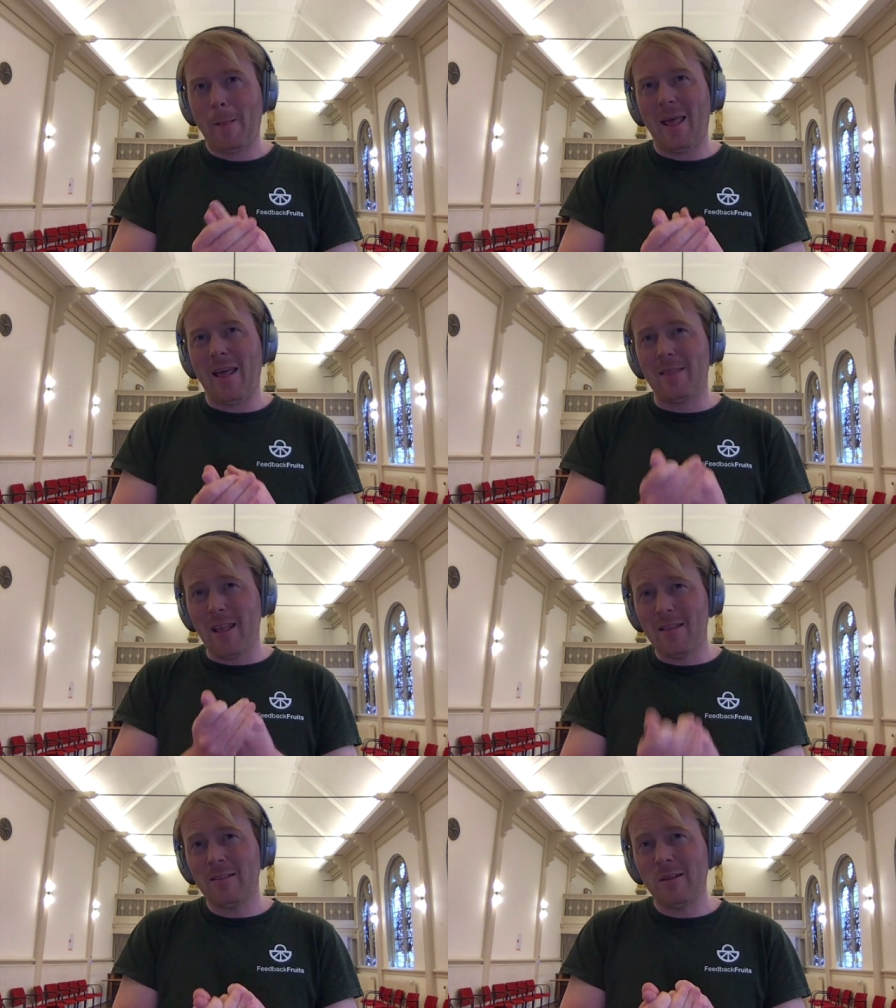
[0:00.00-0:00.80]
And
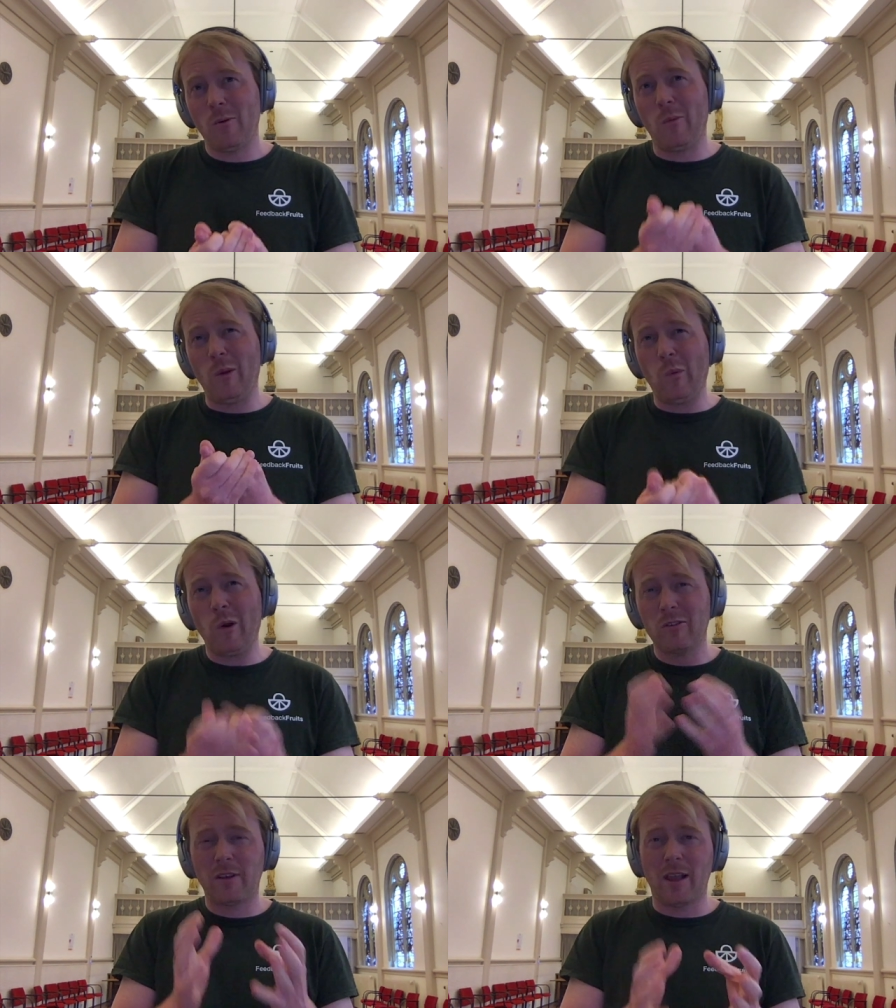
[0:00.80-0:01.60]
then we
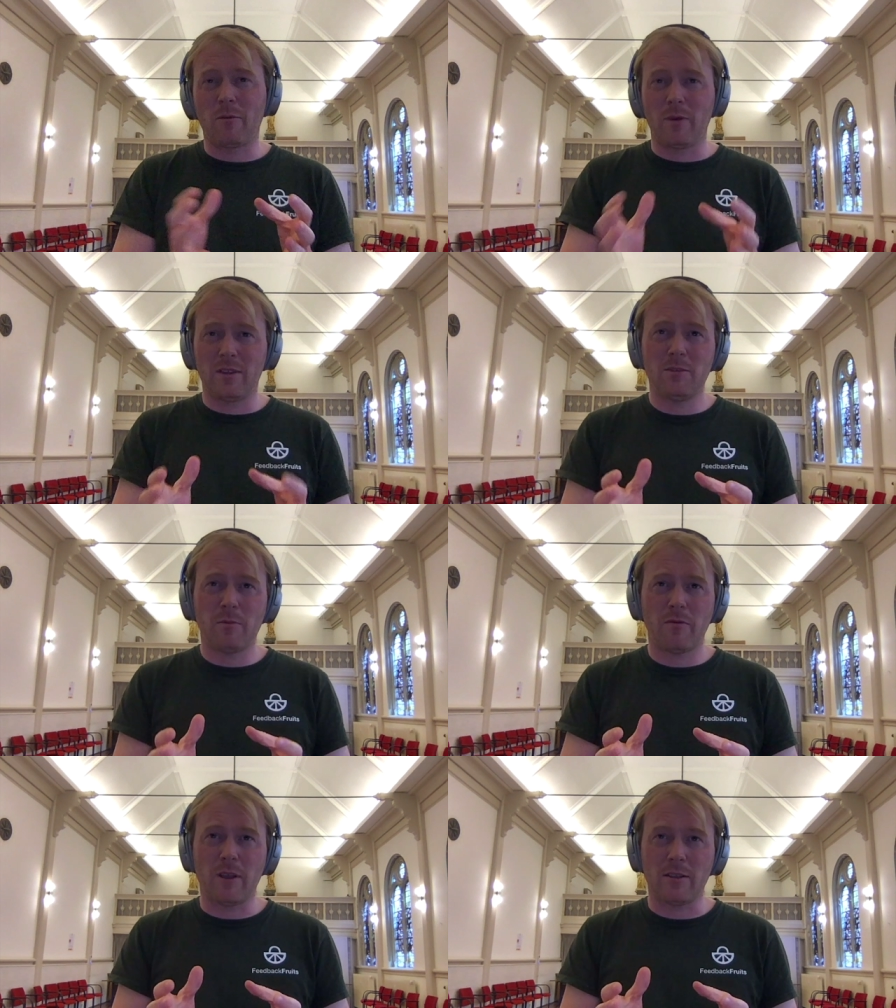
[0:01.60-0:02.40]
work together with these
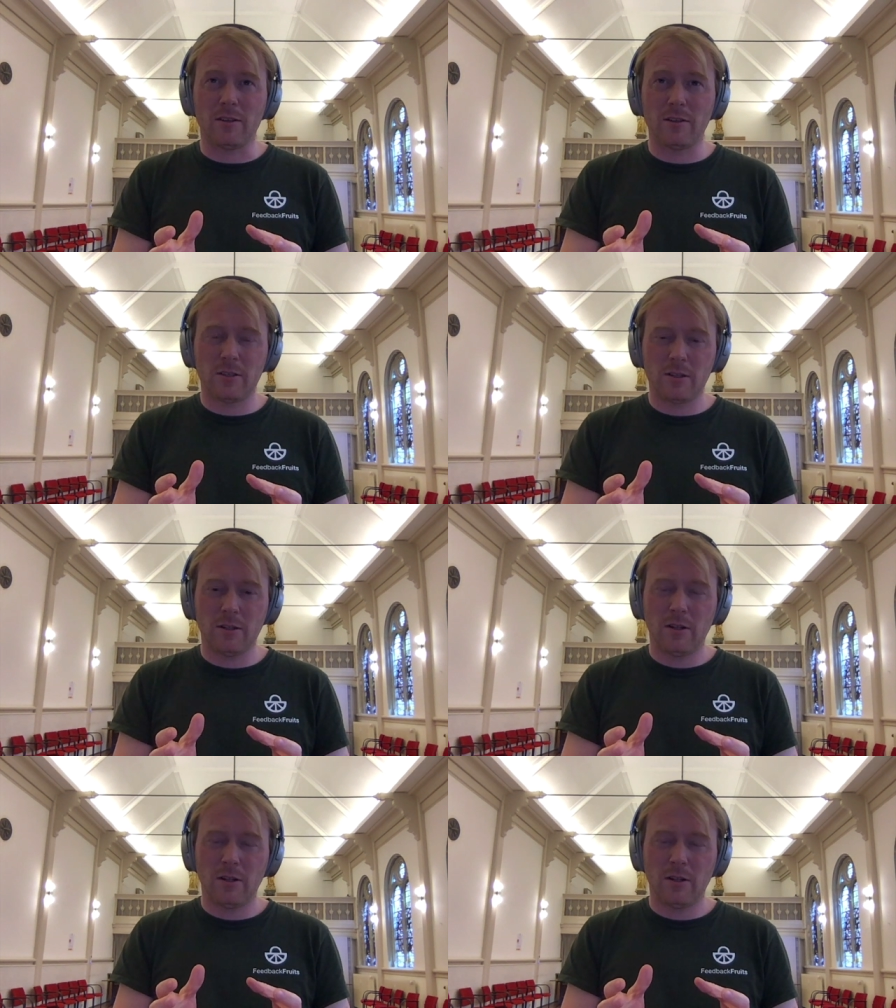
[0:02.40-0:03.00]
professors